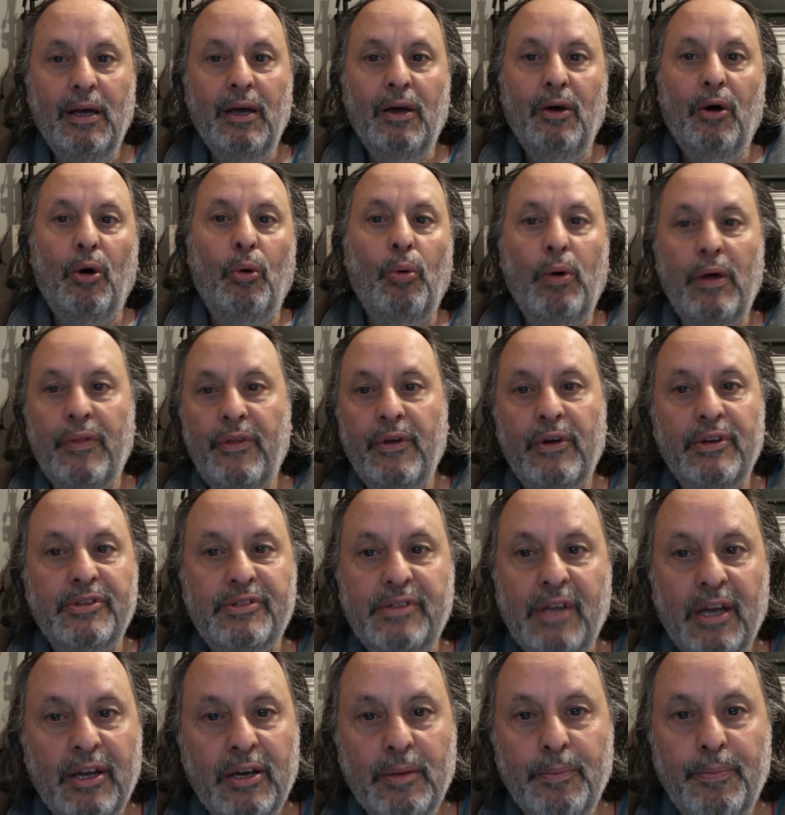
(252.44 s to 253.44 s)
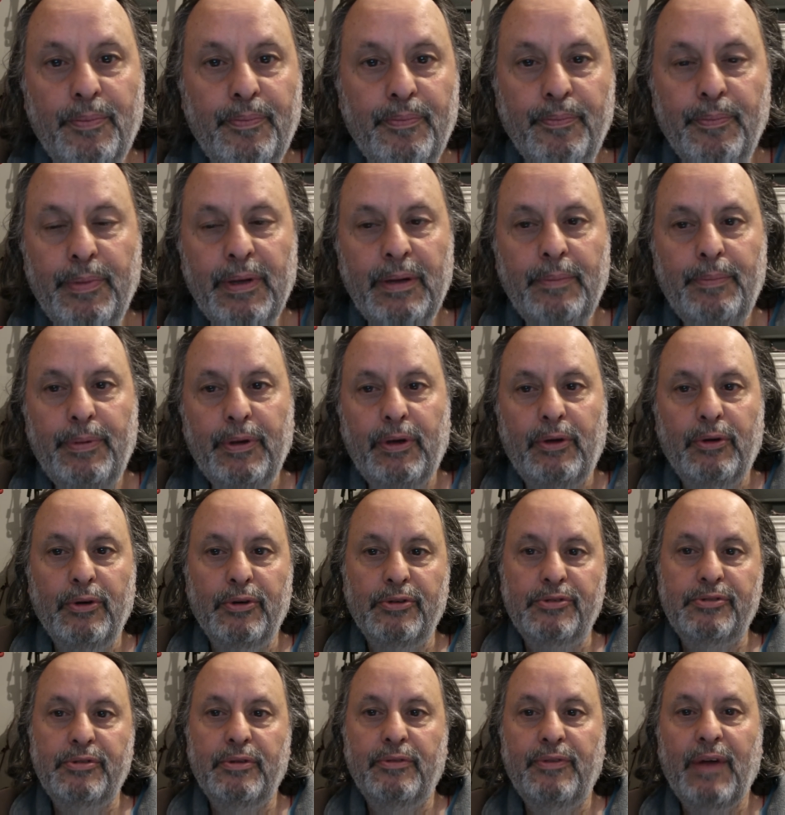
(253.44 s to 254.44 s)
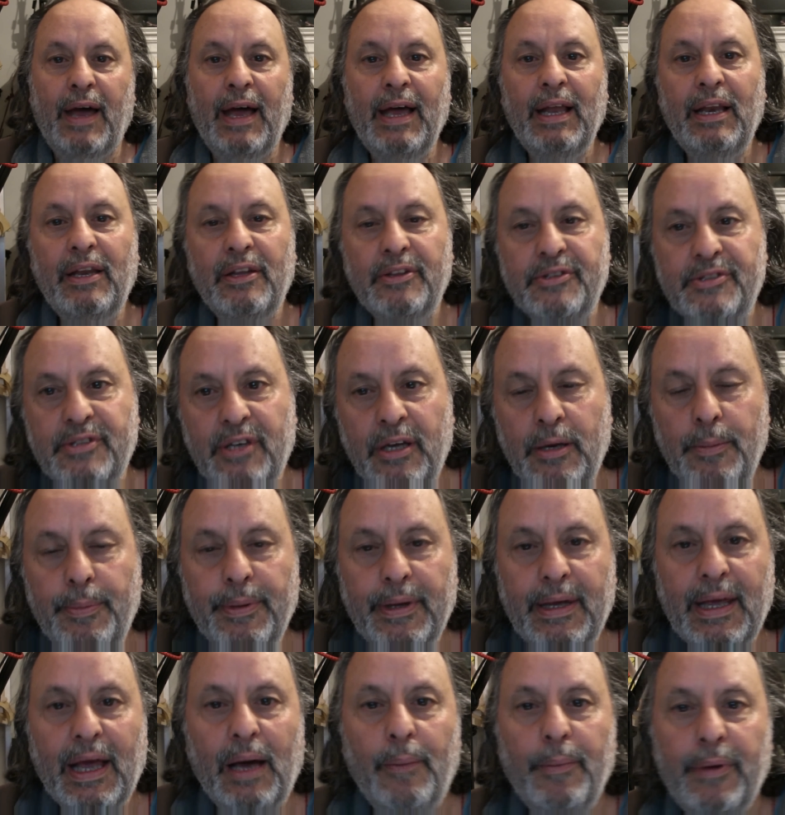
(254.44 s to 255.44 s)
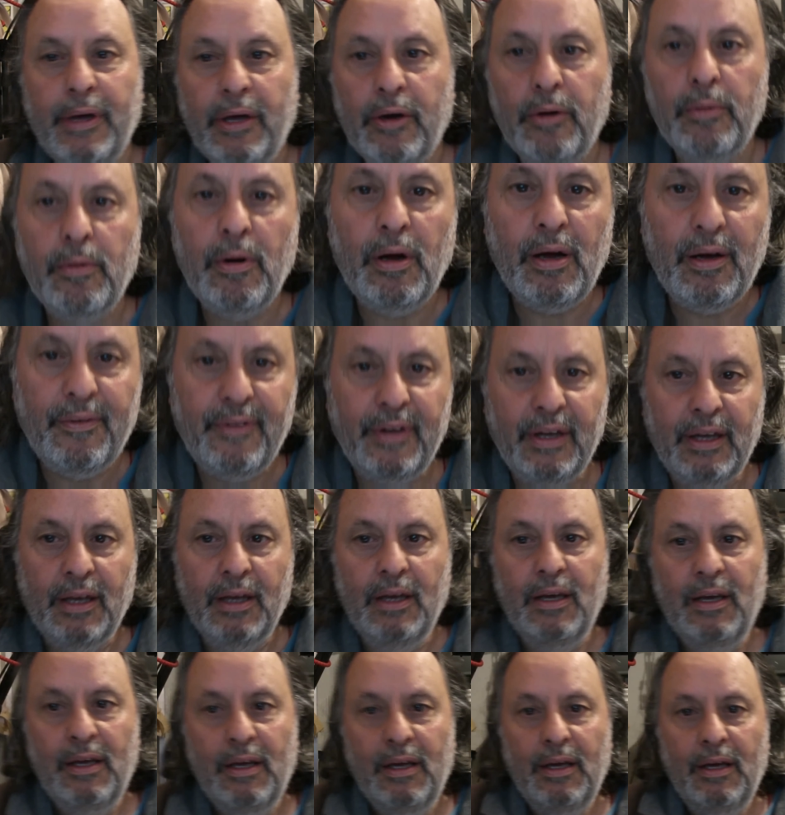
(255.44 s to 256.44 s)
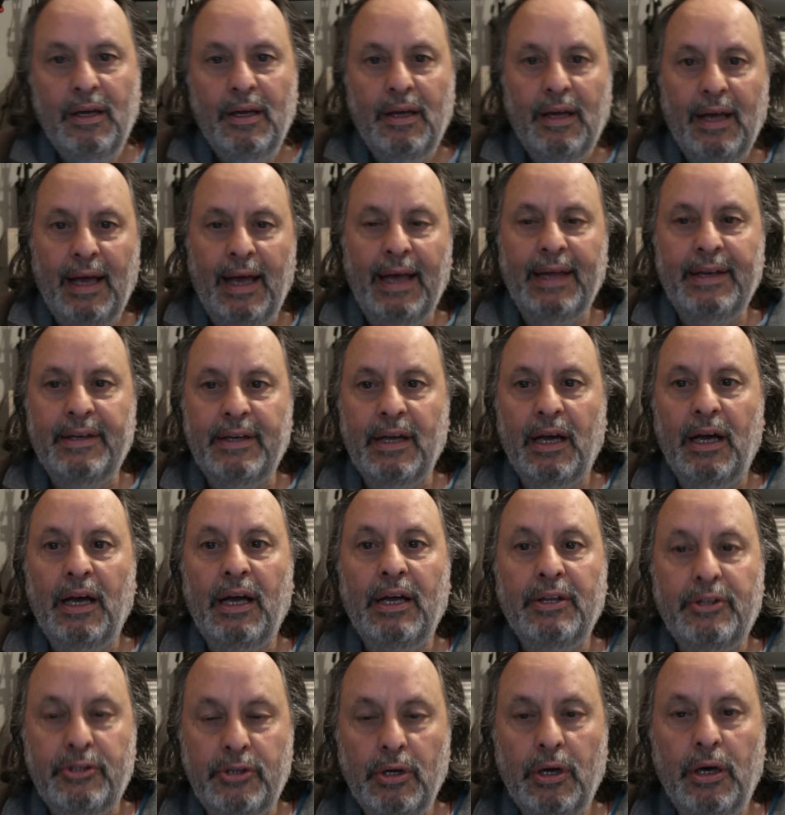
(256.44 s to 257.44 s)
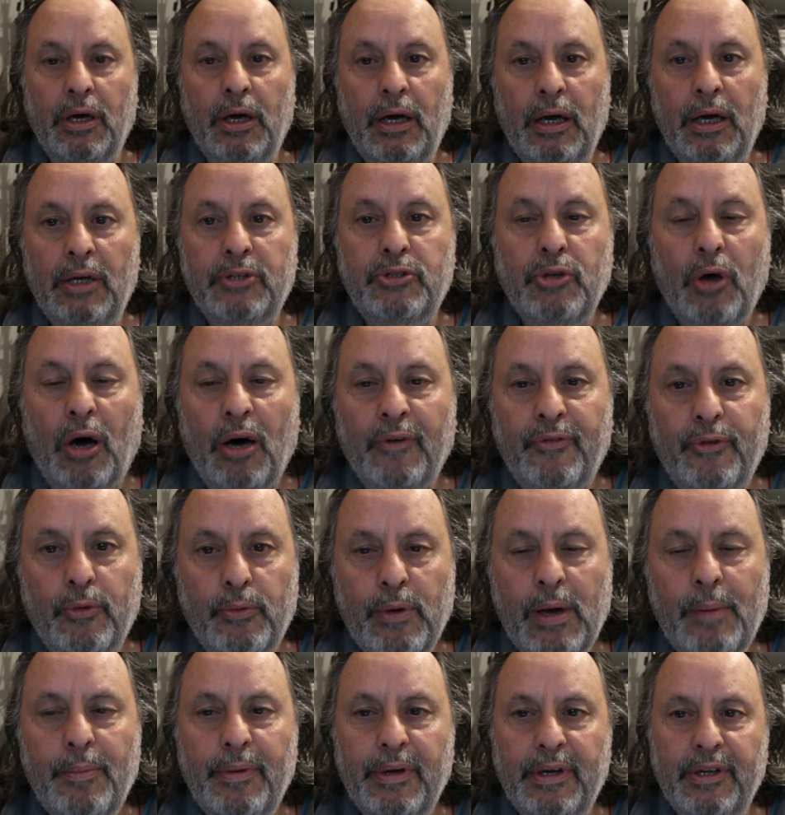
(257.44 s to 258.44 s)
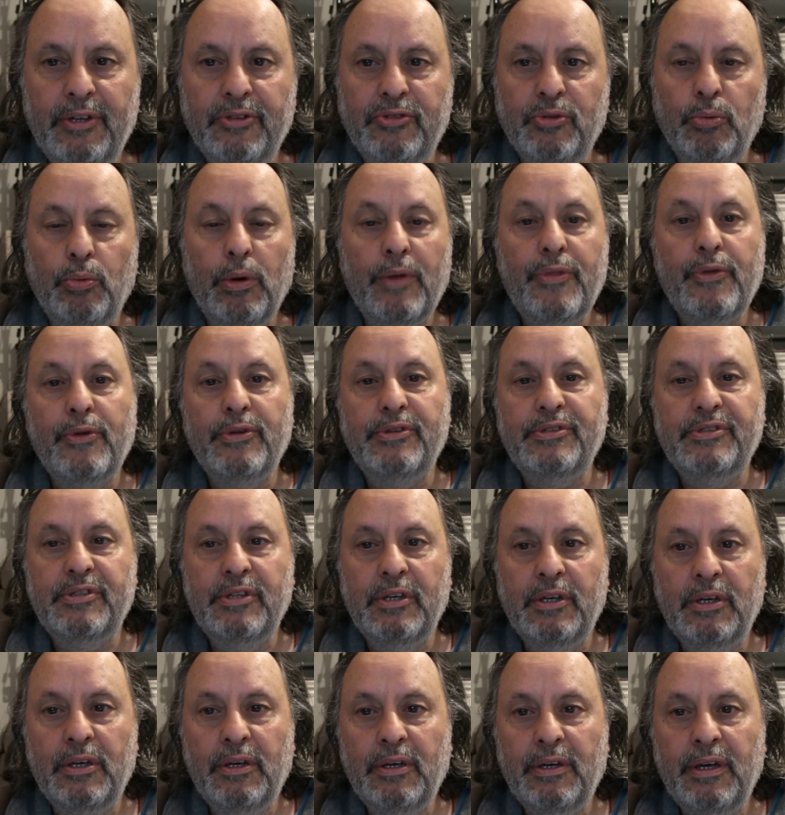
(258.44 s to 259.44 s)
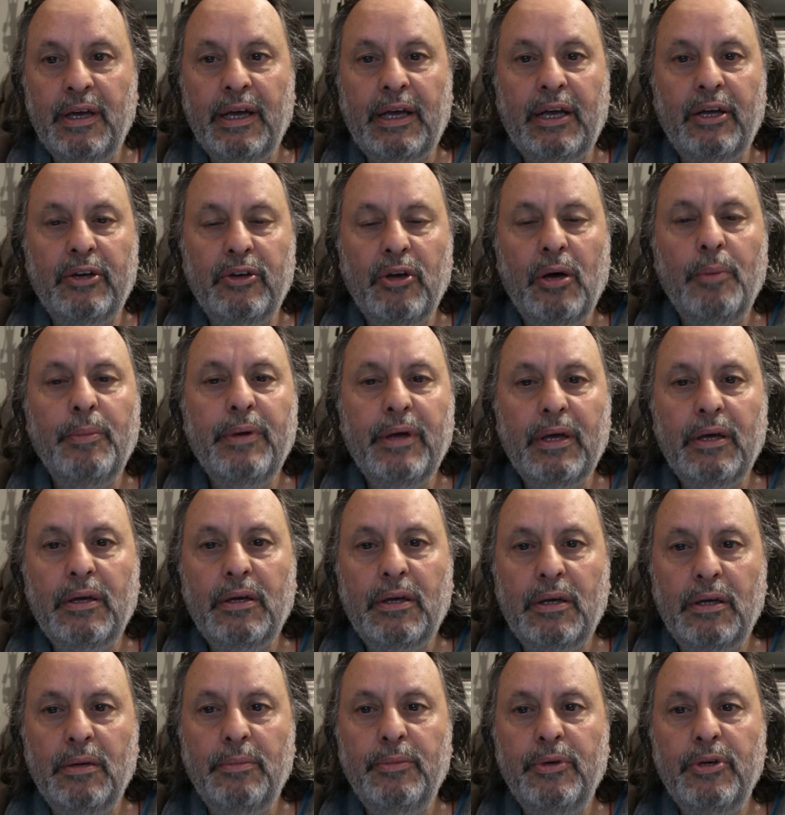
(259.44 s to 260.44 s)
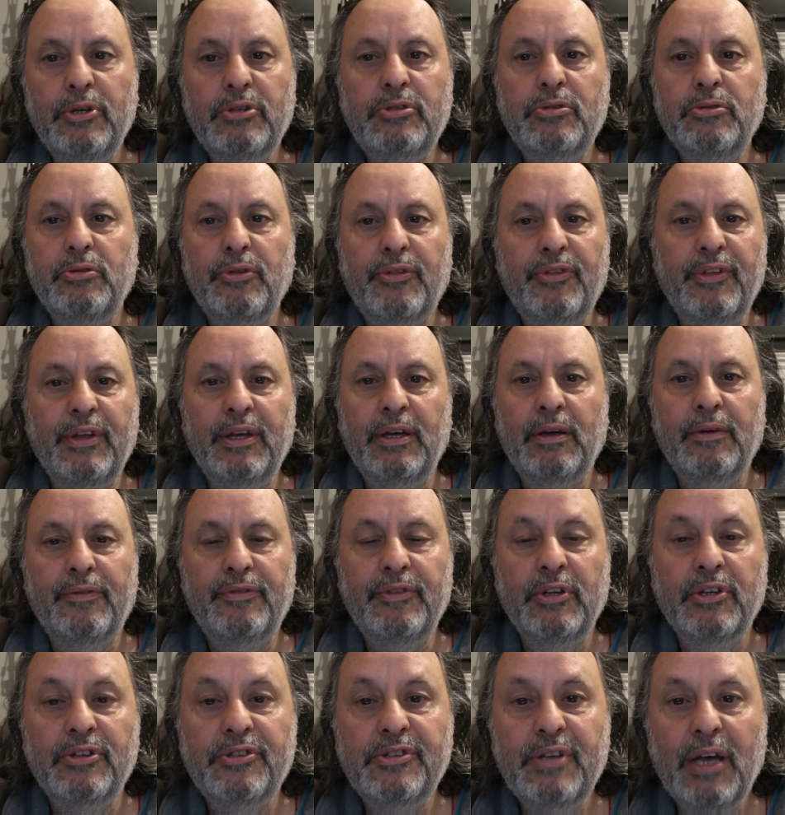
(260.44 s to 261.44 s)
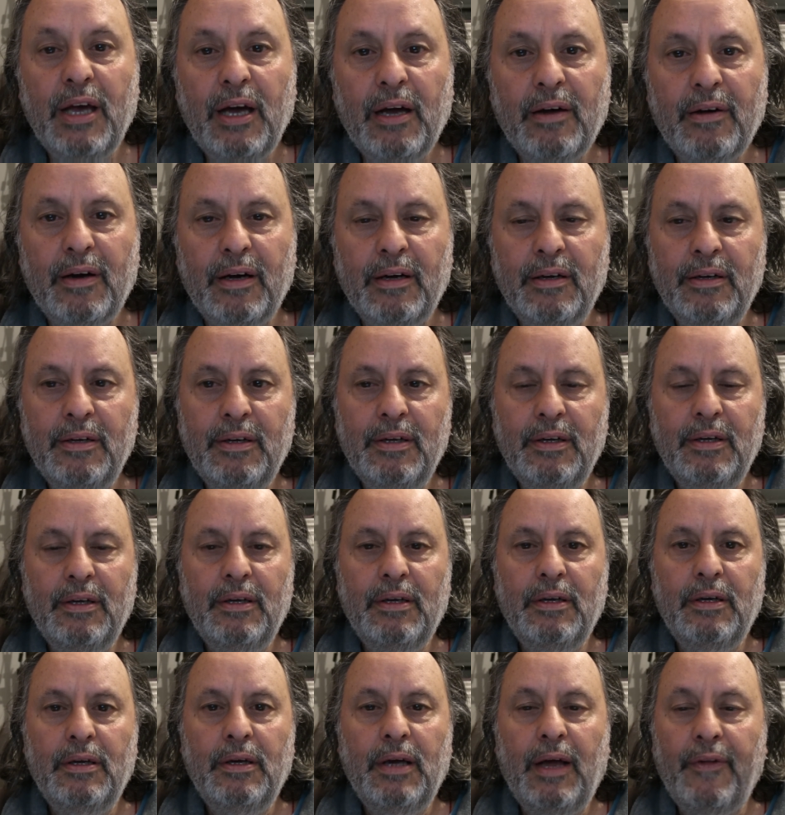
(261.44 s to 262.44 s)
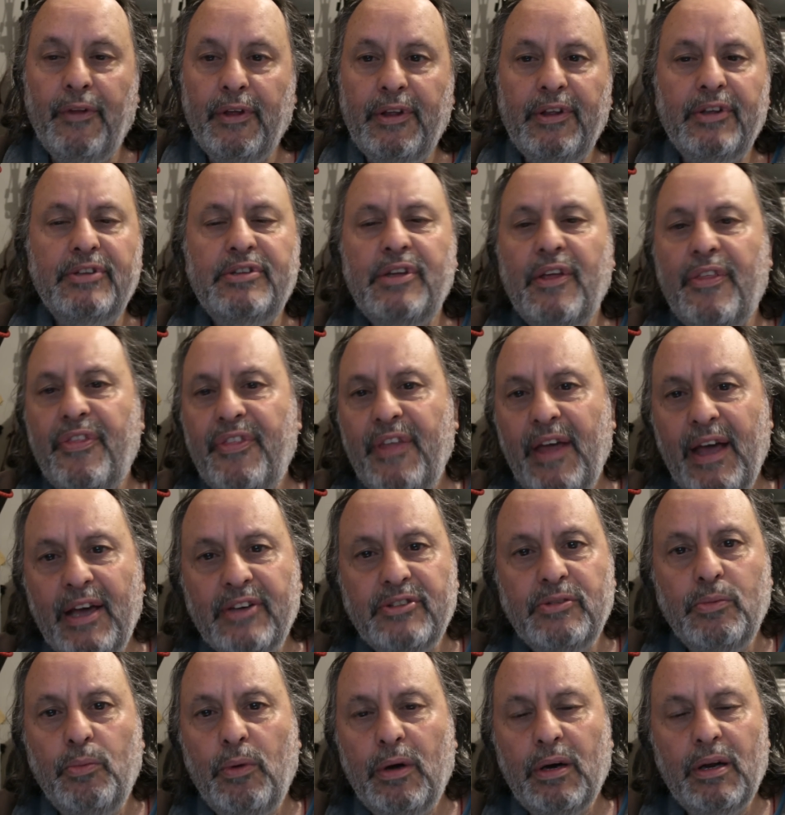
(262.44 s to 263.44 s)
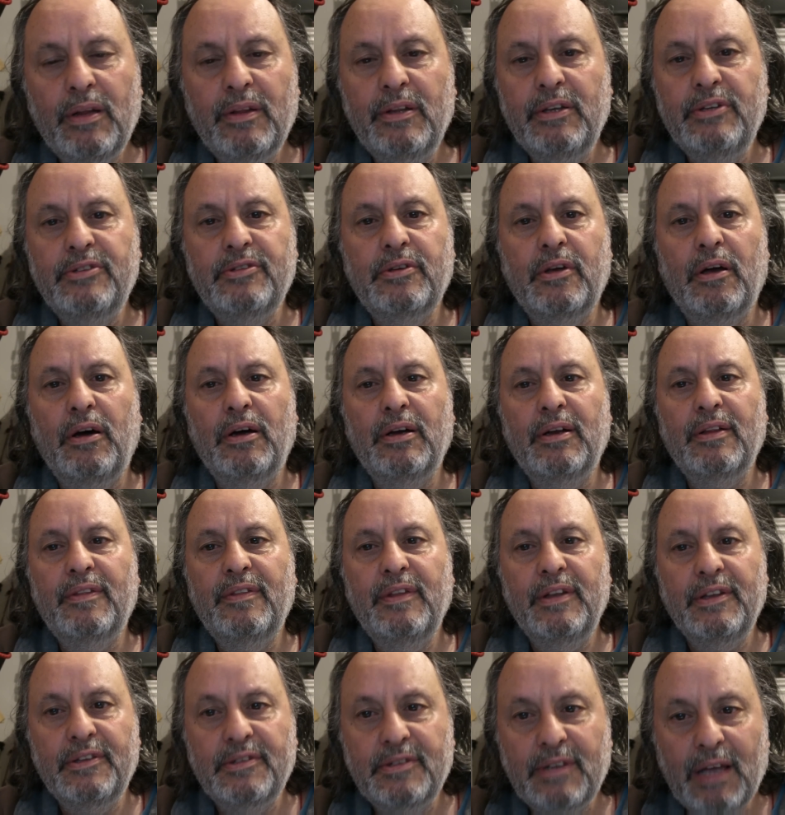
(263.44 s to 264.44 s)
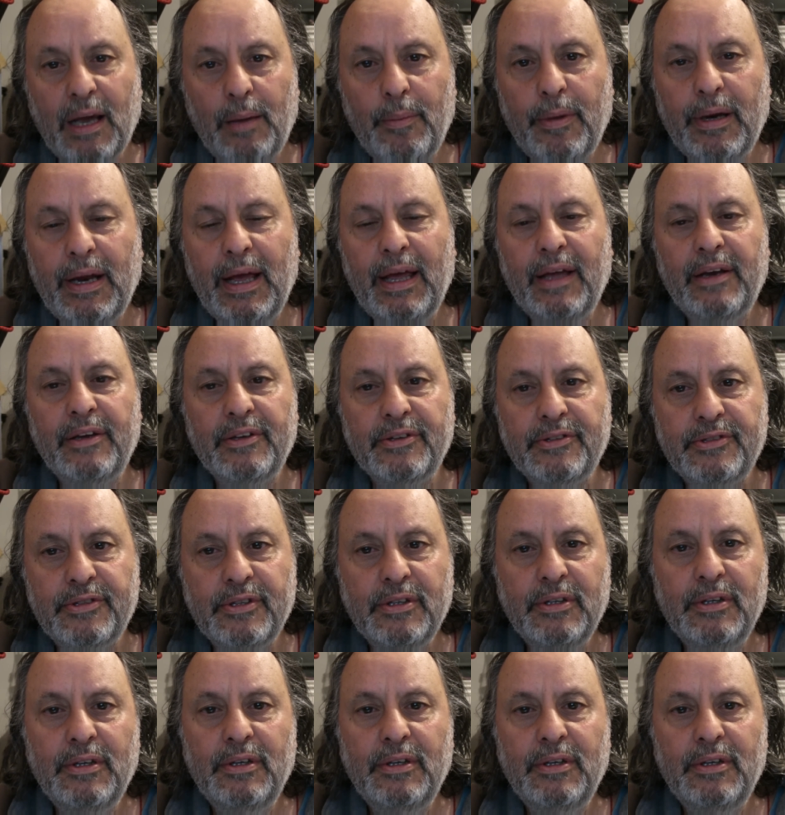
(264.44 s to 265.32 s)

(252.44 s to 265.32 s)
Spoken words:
or whether it's going to be because of aliens going to be coming and arriving and to offer remedies, or whether it's the economic commercial thing of Nasara. And look, there's 1,001 of these kind of things coming at us.